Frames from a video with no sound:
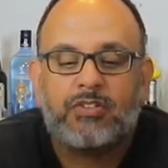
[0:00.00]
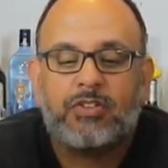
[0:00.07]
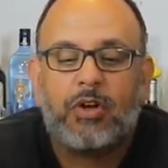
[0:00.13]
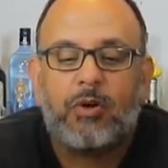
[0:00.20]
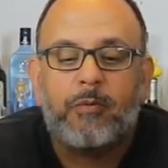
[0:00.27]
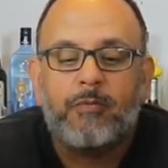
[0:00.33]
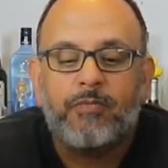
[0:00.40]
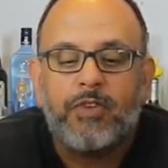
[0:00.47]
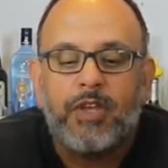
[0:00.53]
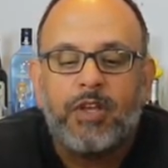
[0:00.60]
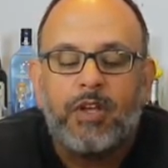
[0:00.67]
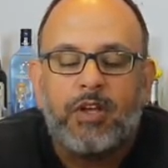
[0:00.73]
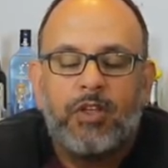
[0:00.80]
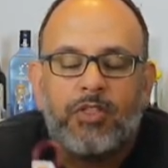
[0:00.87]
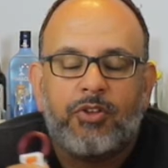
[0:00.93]
So
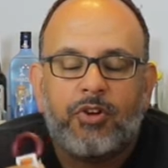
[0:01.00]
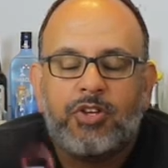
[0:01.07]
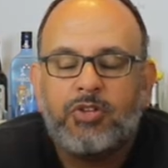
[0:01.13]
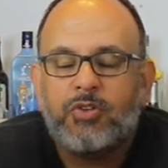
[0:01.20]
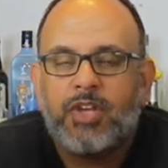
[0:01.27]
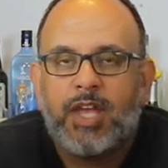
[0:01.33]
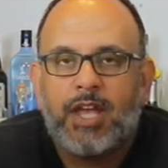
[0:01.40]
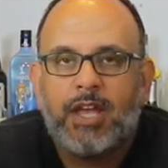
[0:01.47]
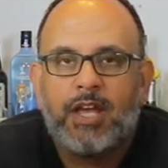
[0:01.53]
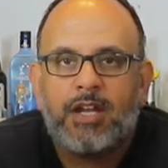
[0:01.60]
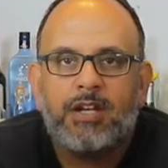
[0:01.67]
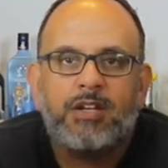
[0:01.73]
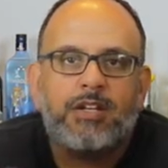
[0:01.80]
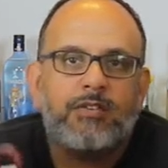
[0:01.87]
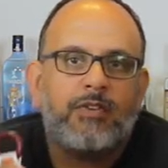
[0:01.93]
32
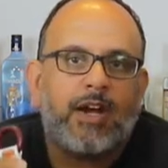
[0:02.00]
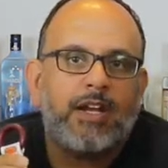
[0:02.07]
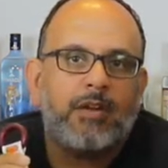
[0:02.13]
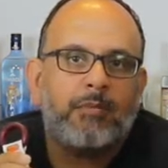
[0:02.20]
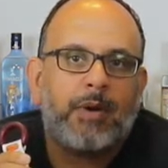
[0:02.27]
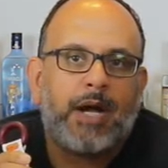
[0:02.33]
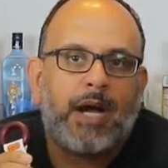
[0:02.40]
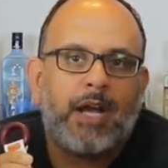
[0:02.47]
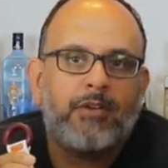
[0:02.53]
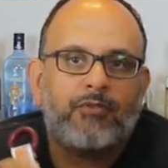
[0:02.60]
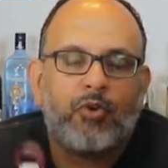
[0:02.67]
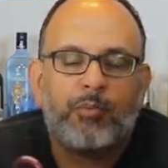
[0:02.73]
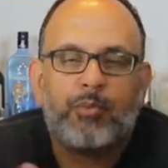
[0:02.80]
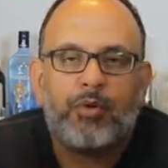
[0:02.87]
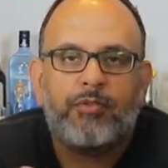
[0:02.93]
kN divided by
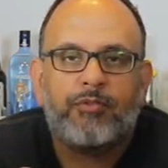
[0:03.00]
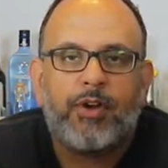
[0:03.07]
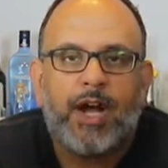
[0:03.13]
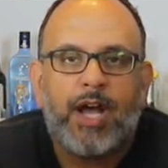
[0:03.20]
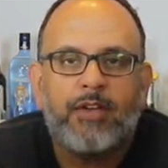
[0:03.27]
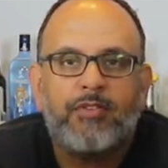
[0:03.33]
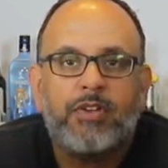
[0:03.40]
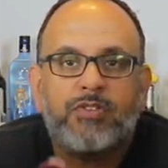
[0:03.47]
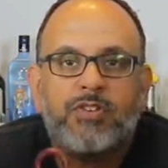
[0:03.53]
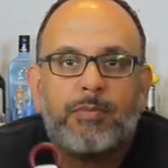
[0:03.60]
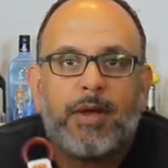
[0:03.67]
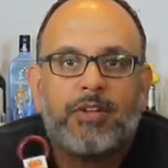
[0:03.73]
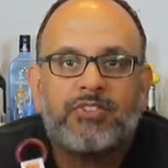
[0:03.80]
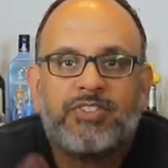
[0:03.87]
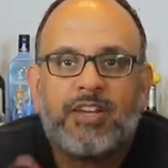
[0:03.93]
4.5 gives you
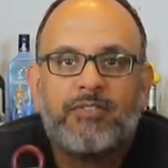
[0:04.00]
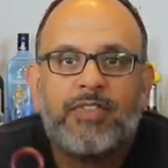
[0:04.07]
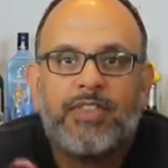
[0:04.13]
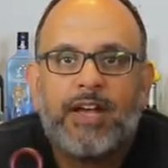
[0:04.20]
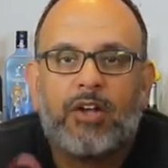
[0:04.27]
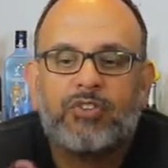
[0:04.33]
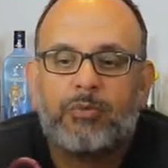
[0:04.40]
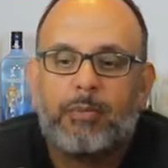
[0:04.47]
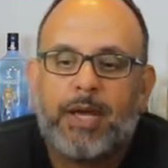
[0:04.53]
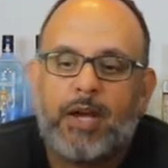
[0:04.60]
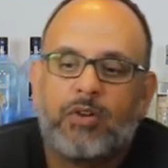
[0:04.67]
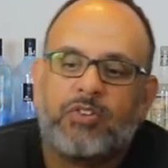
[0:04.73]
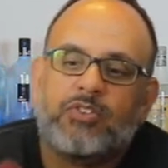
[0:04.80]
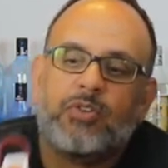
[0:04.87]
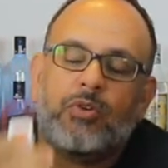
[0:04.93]
about 7,000
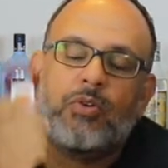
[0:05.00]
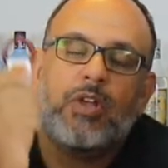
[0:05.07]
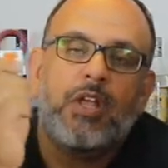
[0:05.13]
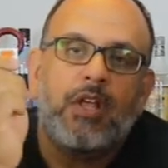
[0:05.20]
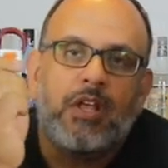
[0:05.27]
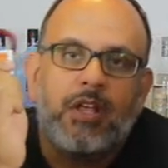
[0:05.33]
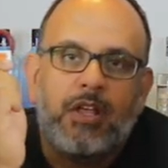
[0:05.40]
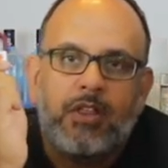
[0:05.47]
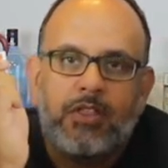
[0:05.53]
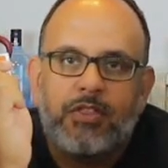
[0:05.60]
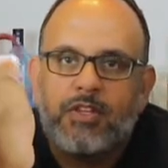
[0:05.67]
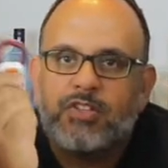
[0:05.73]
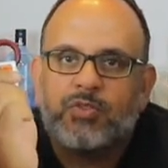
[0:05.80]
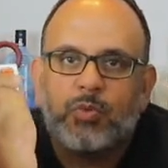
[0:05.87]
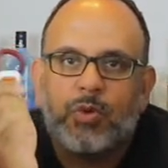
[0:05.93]
pounds. So
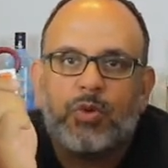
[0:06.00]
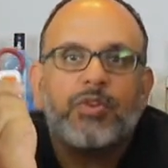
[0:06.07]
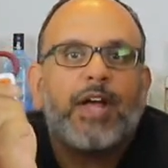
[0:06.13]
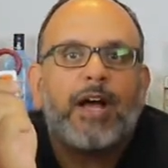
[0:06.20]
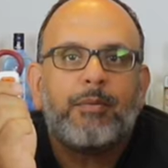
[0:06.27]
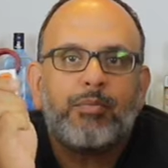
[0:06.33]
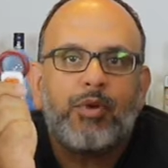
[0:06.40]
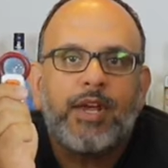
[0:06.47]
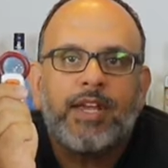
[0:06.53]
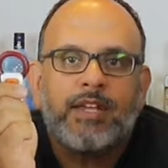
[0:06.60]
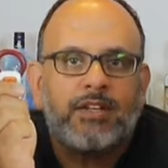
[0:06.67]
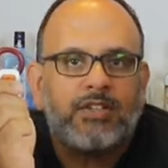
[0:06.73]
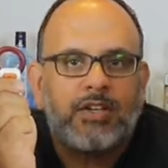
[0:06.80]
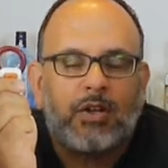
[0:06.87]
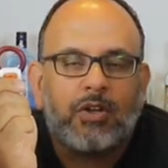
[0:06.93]
this will not break
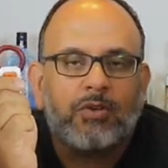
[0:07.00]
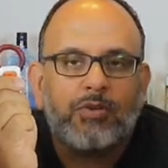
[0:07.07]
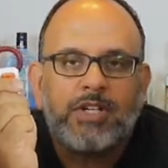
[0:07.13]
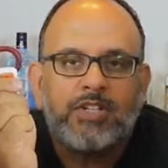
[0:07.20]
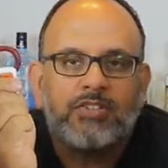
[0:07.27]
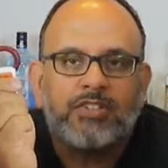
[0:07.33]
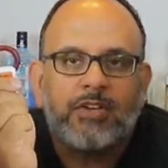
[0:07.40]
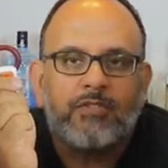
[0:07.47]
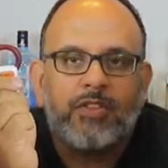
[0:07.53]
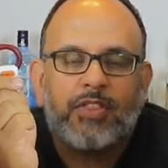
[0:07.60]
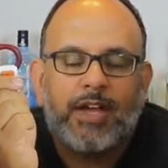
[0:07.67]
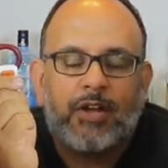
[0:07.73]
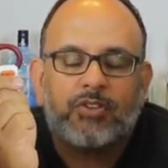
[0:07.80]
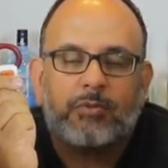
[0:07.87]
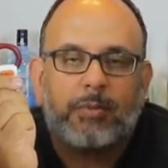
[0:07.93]
until it reaches
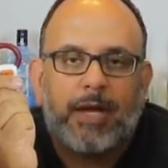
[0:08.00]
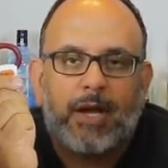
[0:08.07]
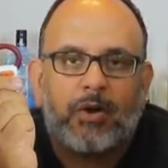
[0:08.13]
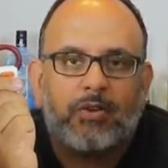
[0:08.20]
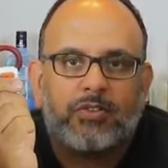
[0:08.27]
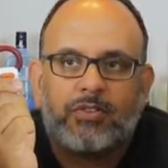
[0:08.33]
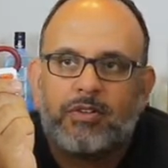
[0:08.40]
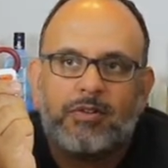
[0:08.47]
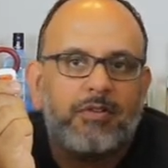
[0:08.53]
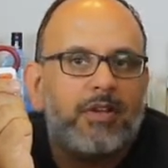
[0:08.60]
7,000 pounds.